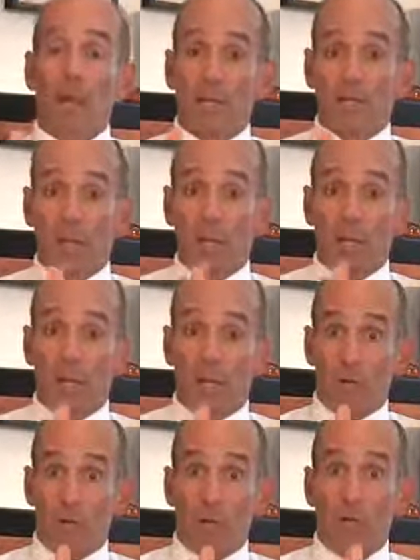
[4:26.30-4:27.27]
actually
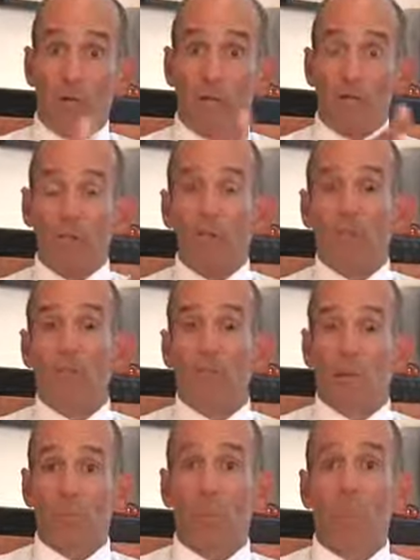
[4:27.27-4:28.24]
recommend and use these
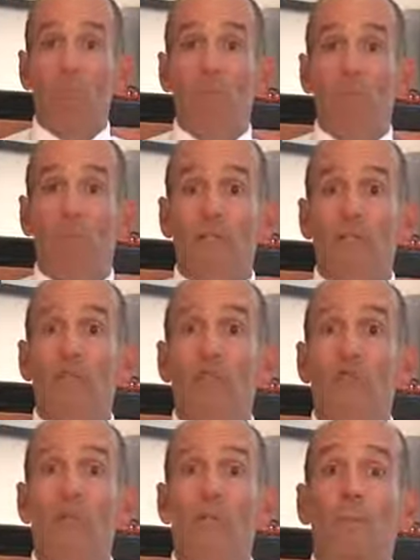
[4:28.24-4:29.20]
therapeutically
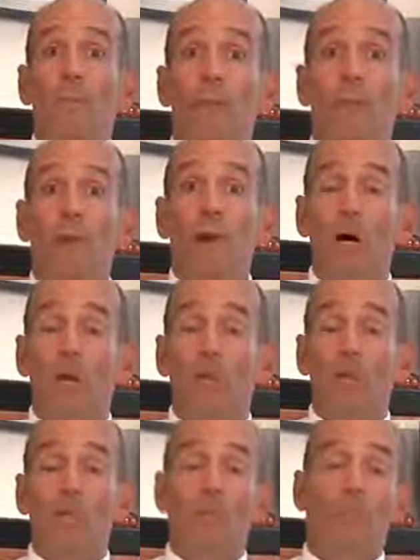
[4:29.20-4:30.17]
to treat
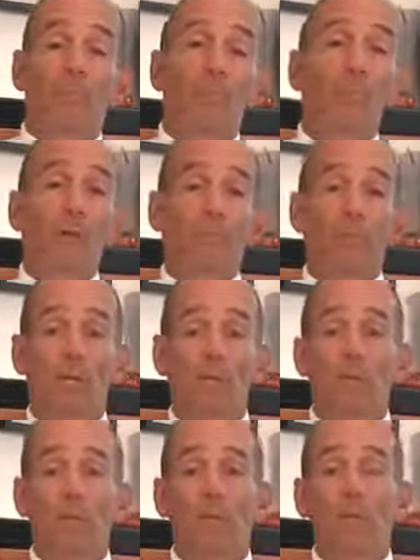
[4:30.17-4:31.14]
menopausal
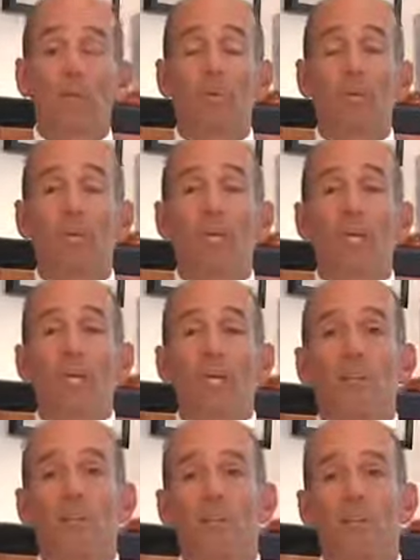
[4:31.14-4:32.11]
type symptoms, but
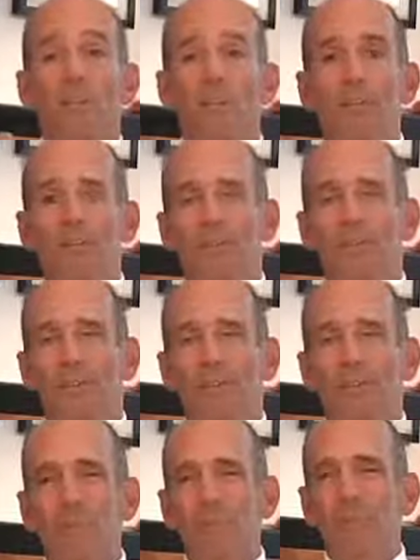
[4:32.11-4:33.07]

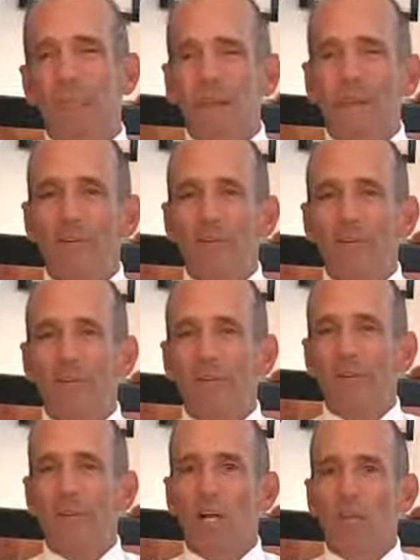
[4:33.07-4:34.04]
I believe the evidence is
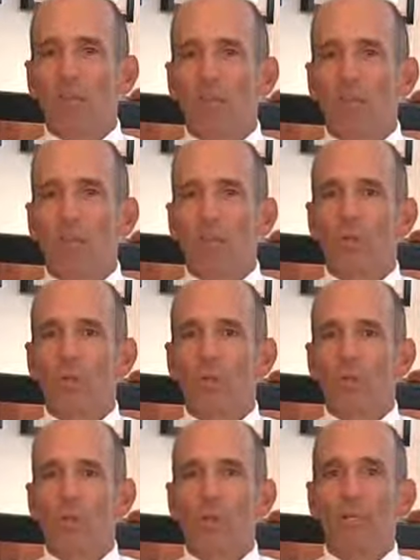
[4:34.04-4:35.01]
really controversial whether or
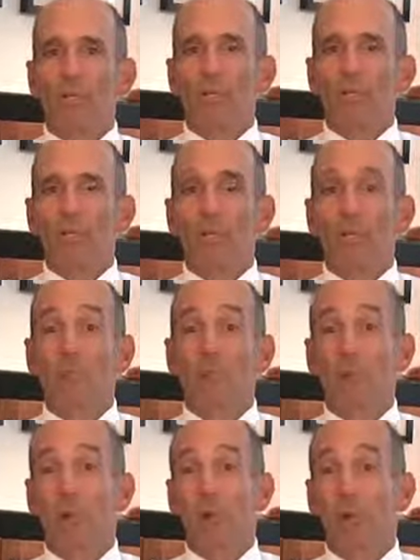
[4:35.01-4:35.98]
not that really works, and even
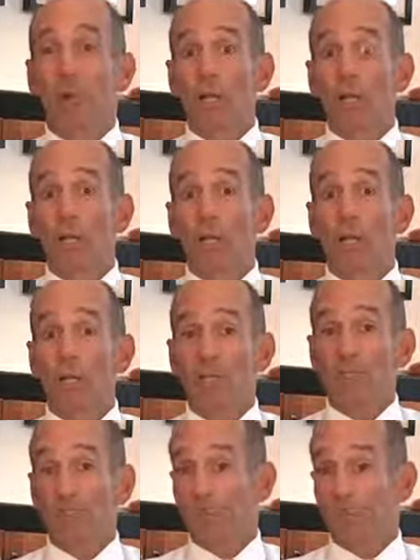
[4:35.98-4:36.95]
more importantly, it may
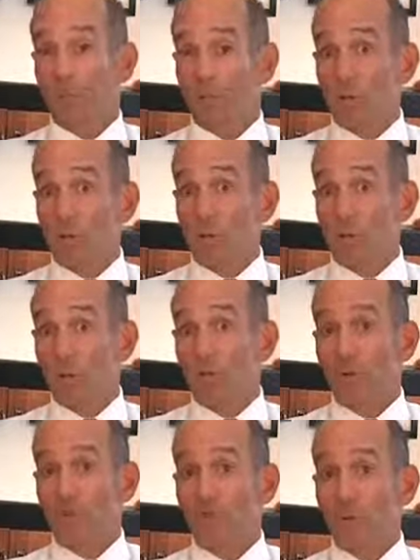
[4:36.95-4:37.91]
cause some disturbance in
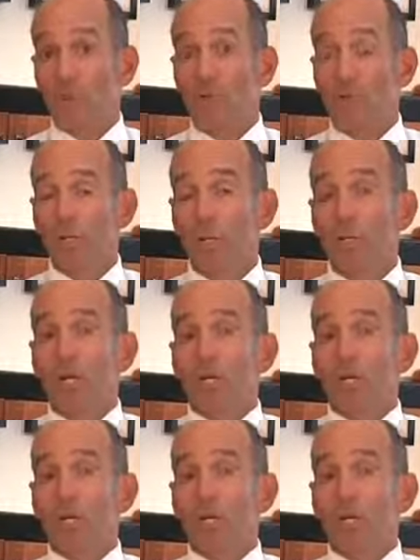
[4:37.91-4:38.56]
endocrine function.